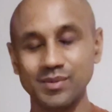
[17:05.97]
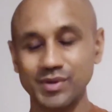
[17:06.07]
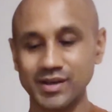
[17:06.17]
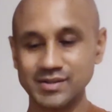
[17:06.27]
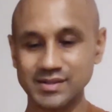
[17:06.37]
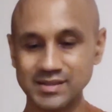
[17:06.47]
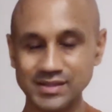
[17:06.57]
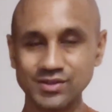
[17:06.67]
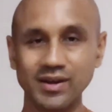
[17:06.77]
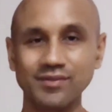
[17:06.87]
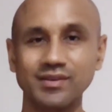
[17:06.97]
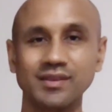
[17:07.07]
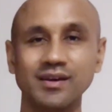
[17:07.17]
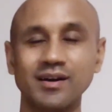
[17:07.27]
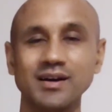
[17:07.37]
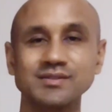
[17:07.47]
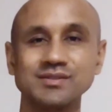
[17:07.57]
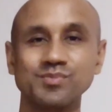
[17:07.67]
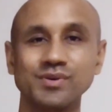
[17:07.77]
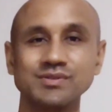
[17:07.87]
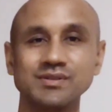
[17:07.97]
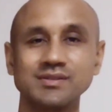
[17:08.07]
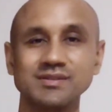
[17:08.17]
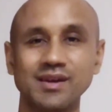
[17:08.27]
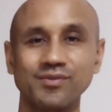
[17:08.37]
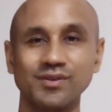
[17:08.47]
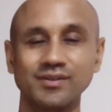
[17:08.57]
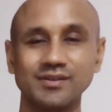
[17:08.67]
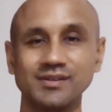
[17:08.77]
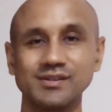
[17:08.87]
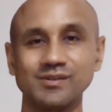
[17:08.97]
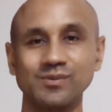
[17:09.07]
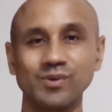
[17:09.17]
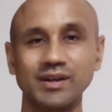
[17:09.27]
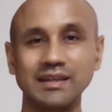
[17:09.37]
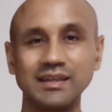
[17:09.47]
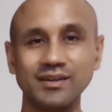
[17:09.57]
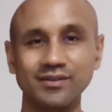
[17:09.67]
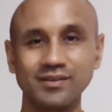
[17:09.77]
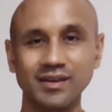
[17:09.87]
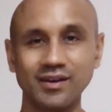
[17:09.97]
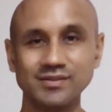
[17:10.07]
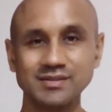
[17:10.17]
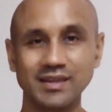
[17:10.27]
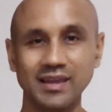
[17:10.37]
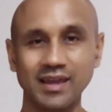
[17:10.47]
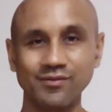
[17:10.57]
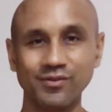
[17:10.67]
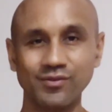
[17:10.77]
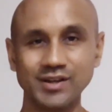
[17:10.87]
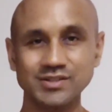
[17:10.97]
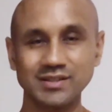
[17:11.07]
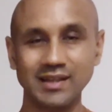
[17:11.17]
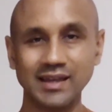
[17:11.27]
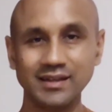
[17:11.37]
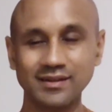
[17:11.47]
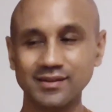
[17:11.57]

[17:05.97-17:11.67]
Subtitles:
Because it's this craving that causes a person to suffer, running here and there seeking ever fresh delight,